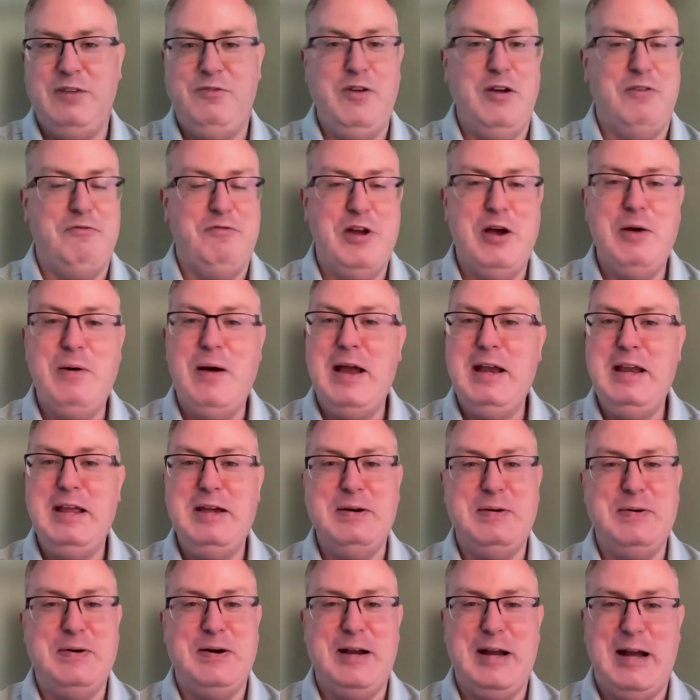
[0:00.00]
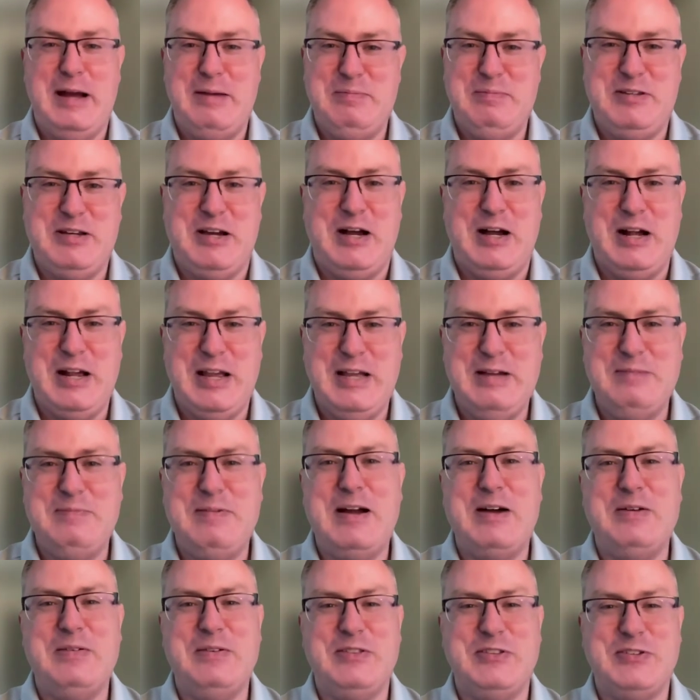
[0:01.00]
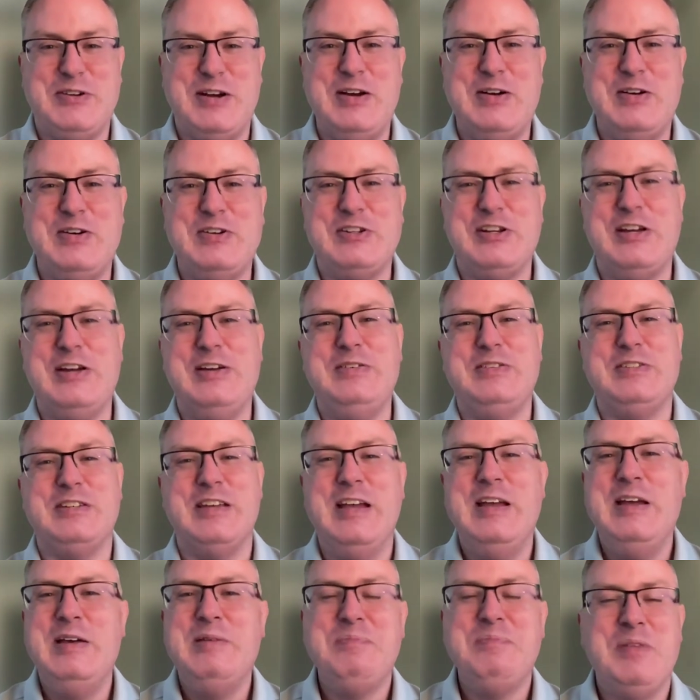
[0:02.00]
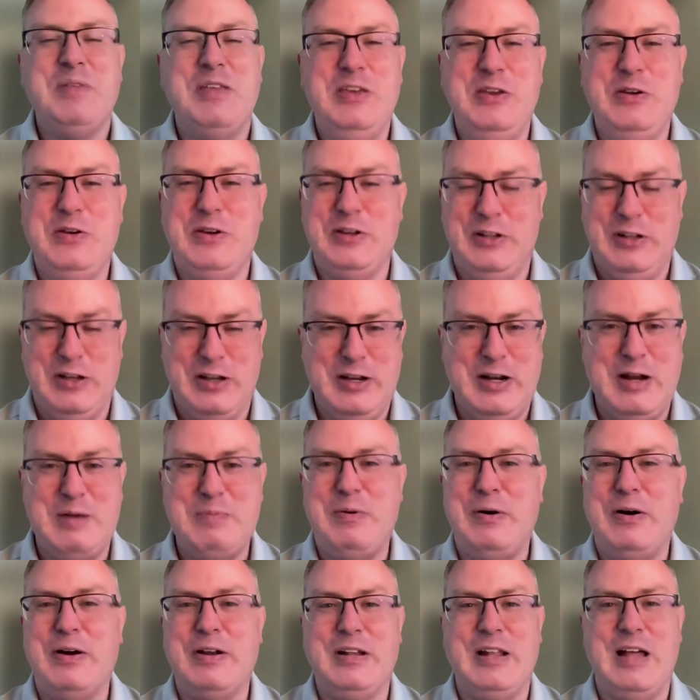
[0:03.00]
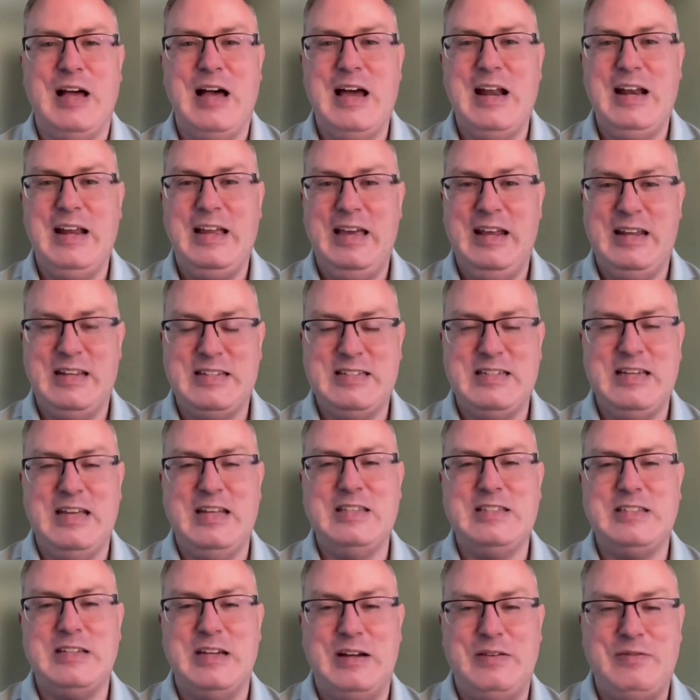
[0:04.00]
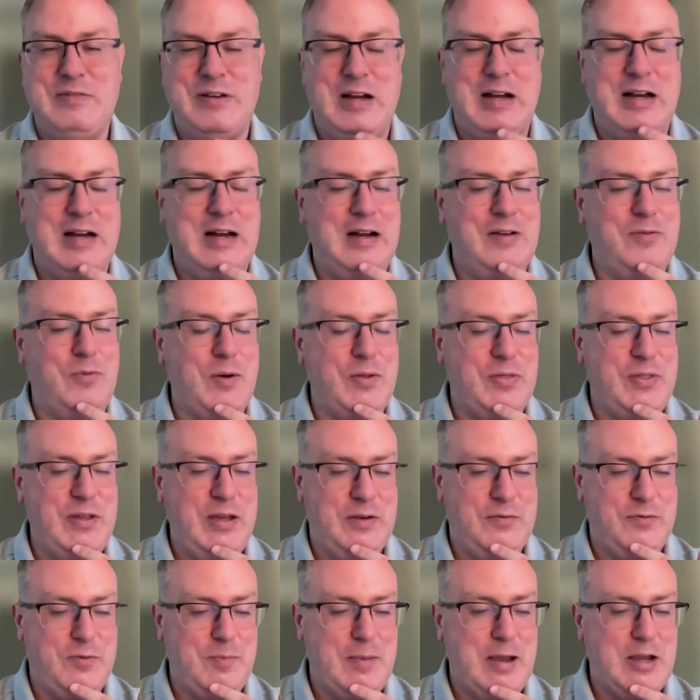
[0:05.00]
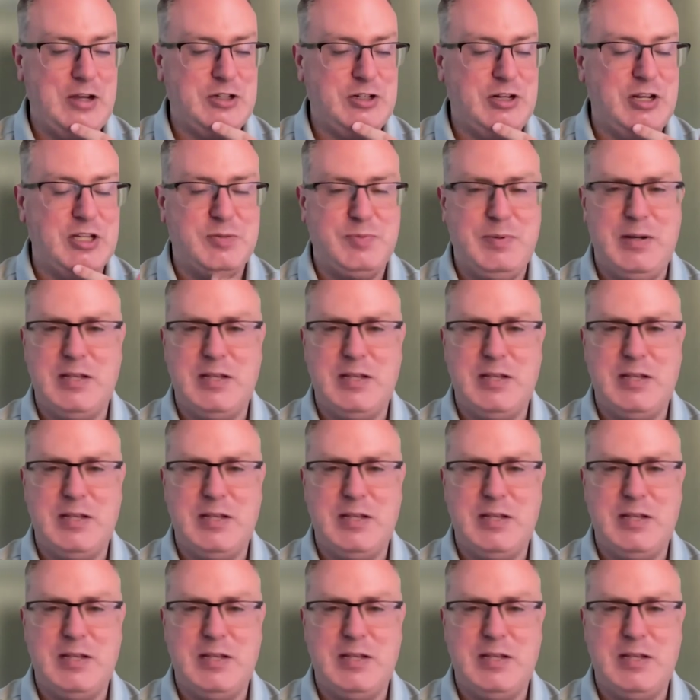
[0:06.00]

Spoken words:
If you have no idea what I'm talking about with Trader Joe's, you can look it up online and get a sense of what the information is.